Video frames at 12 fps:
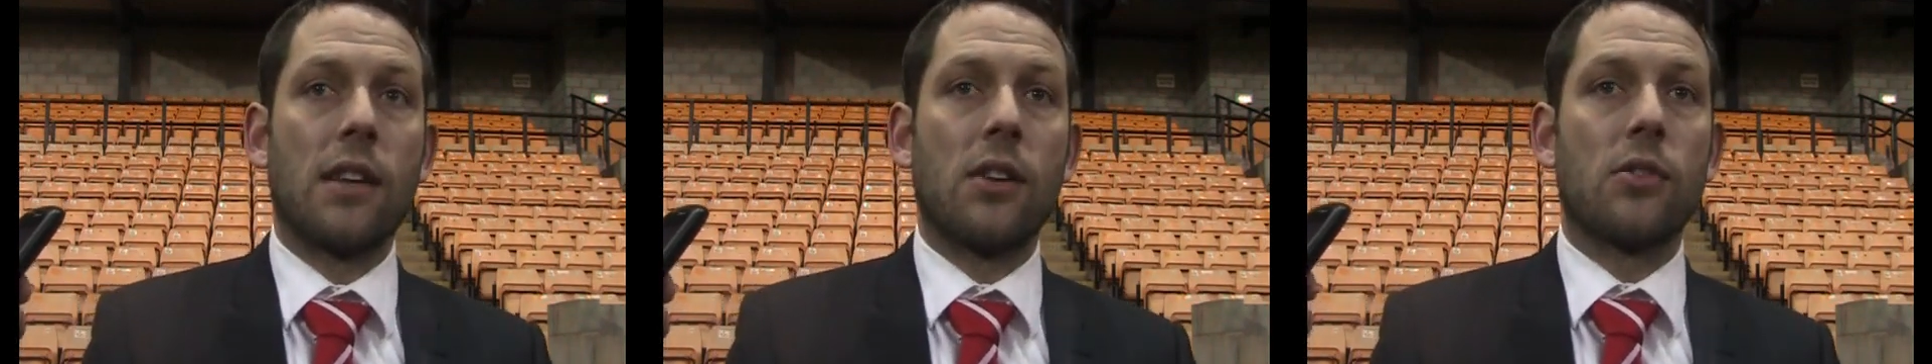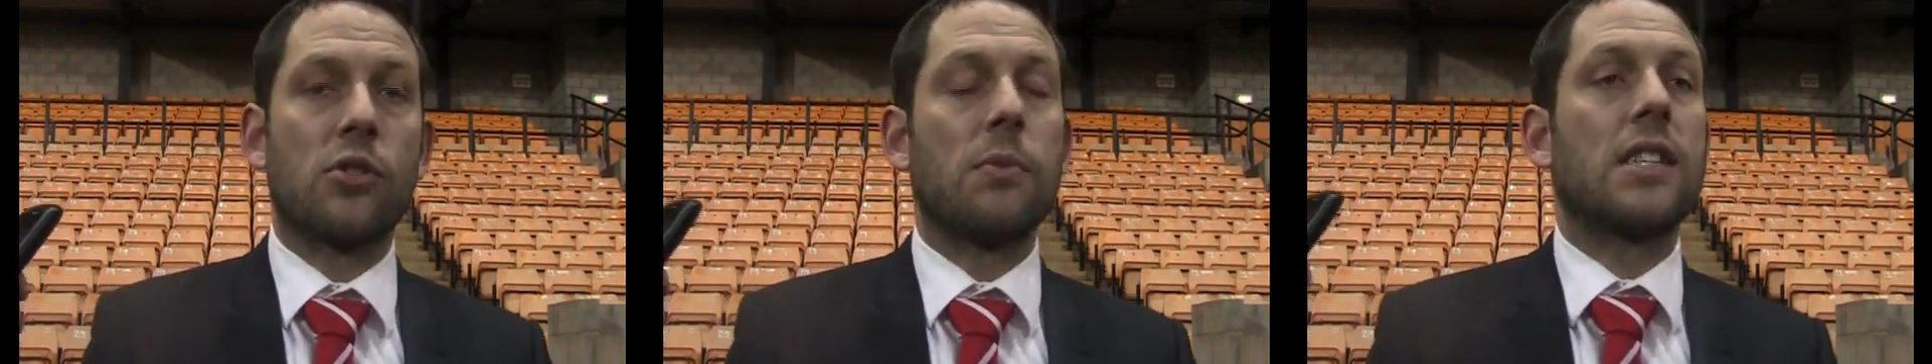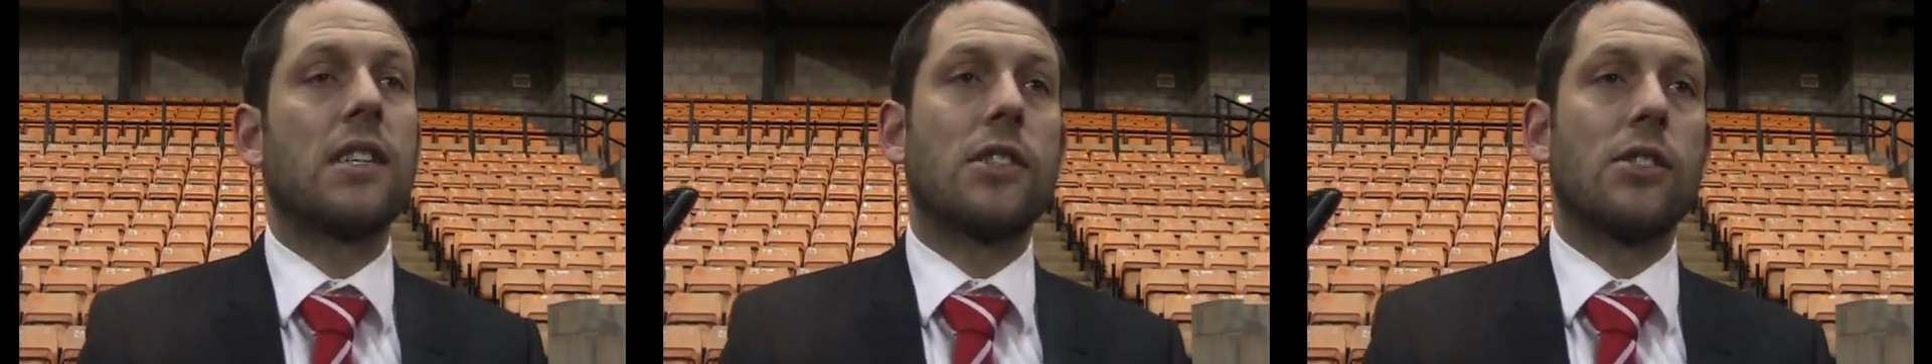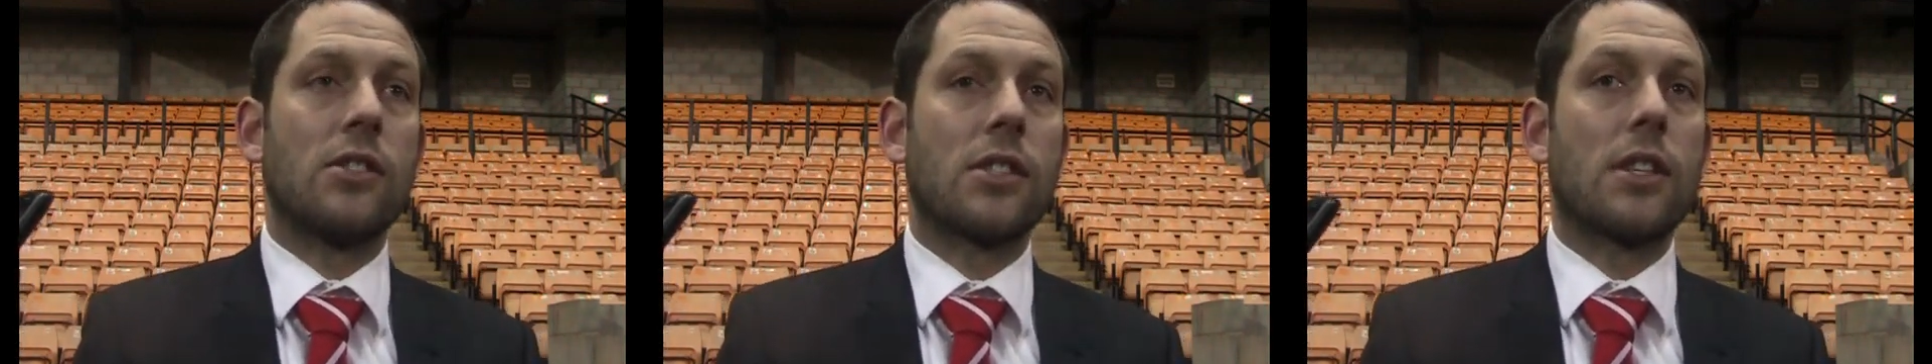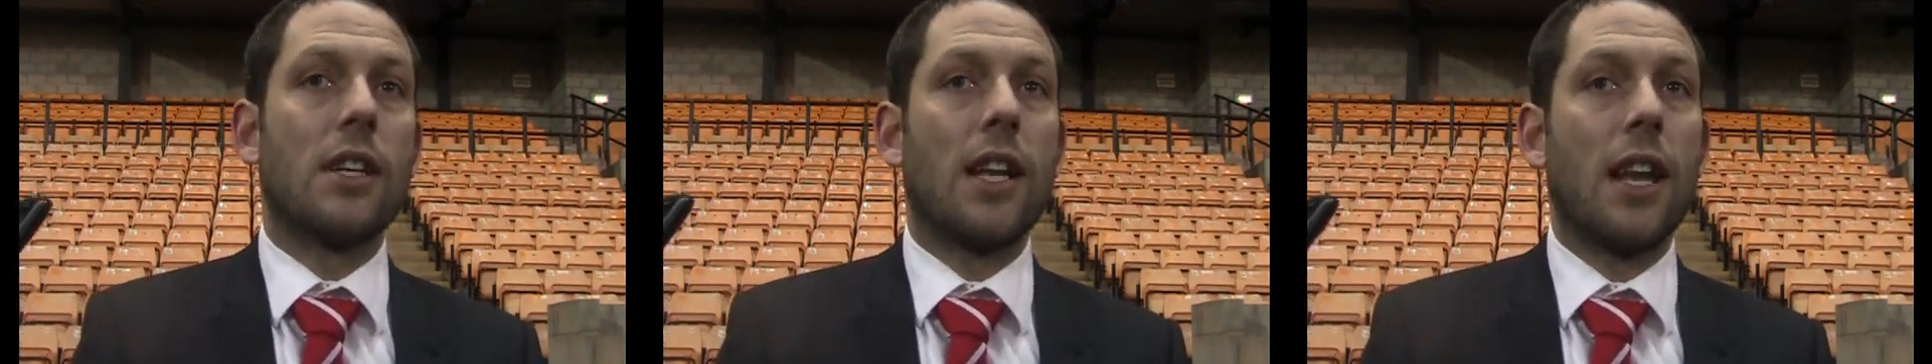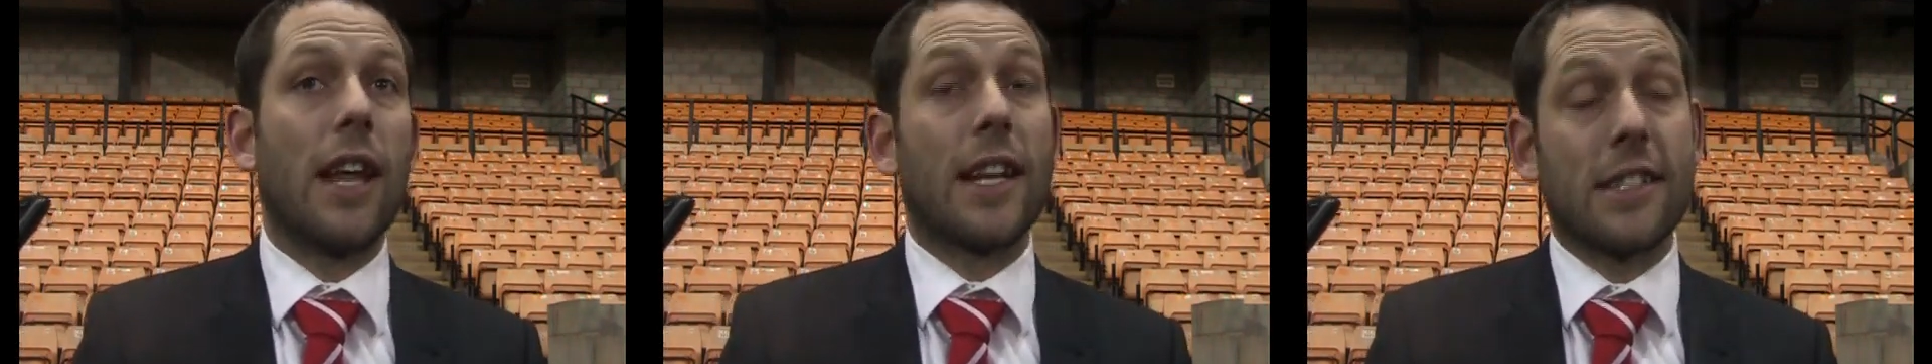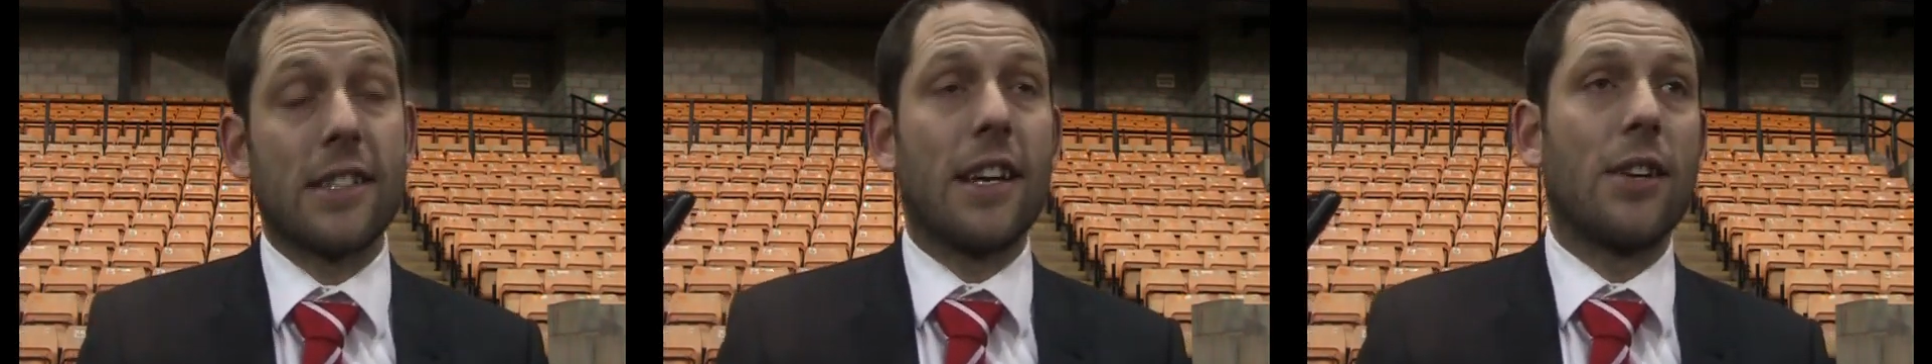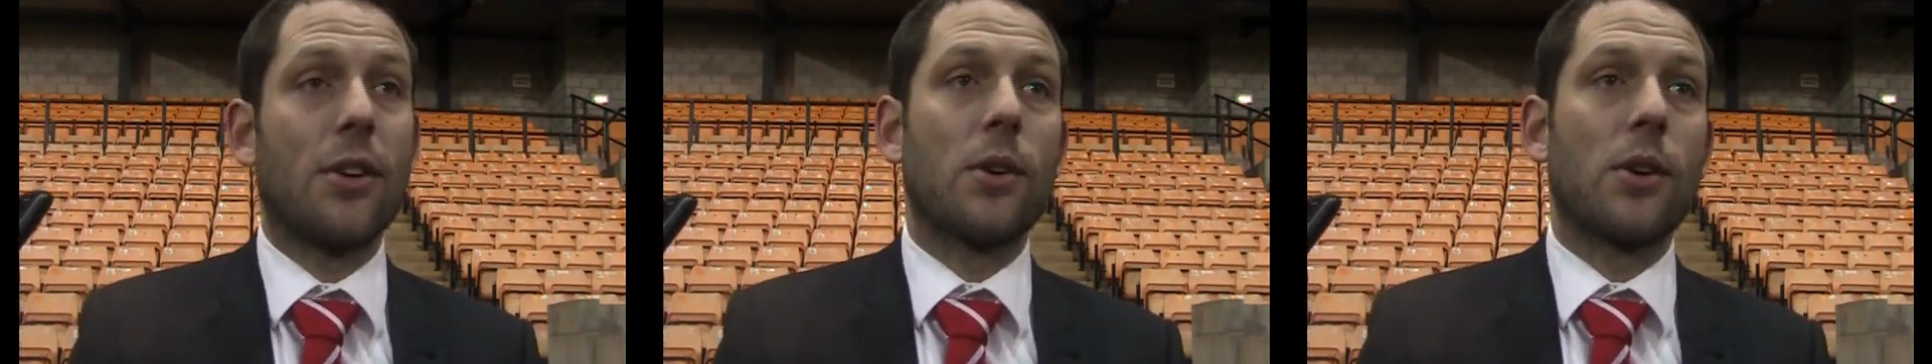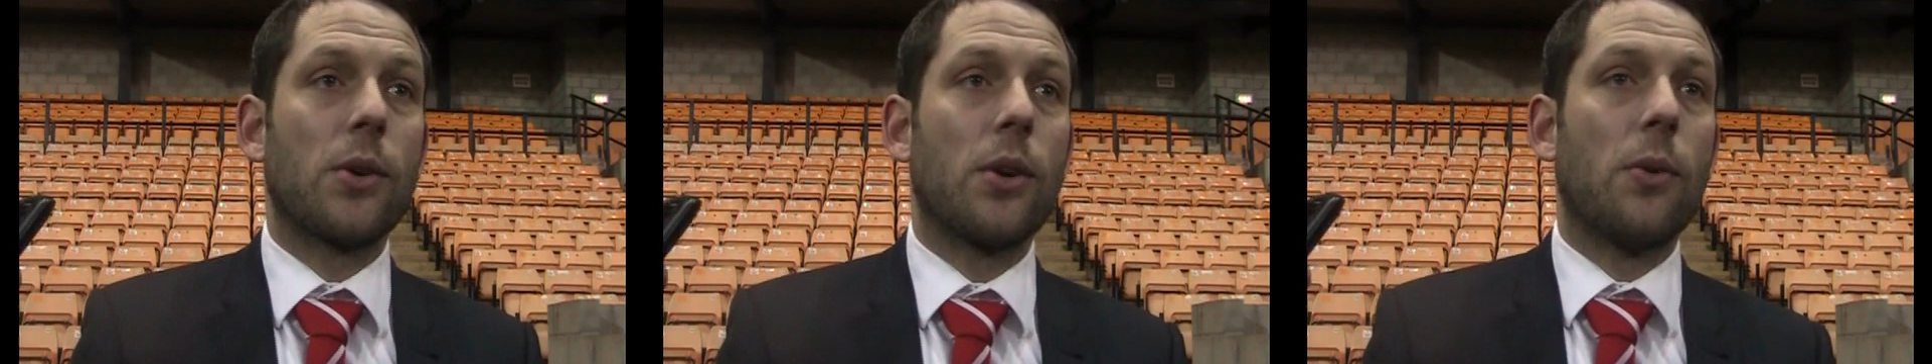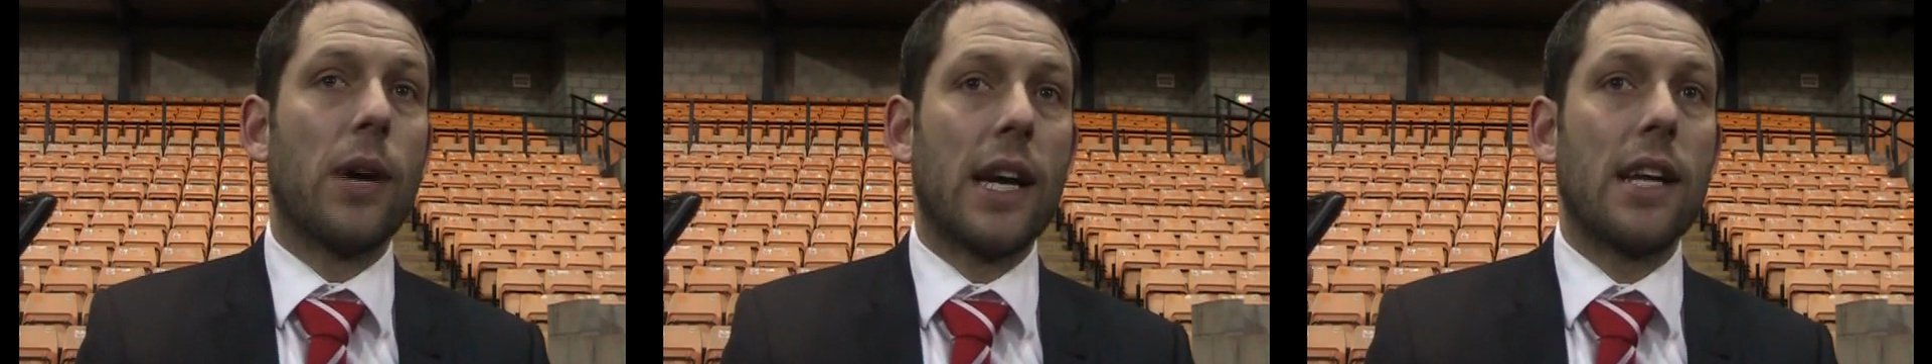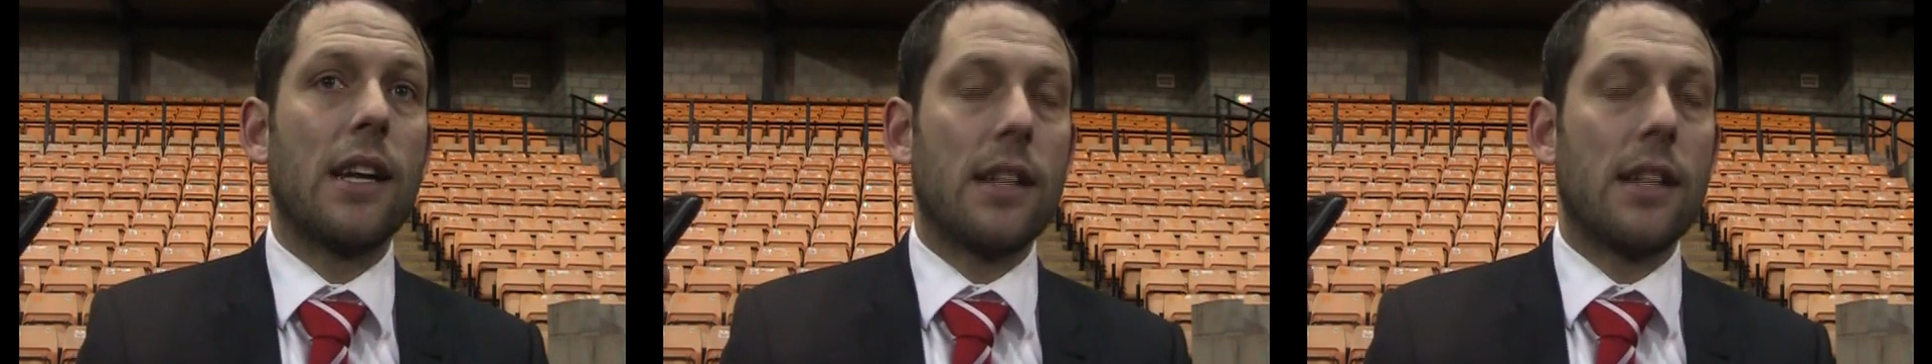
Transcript: you know some decisions like today don't go your way,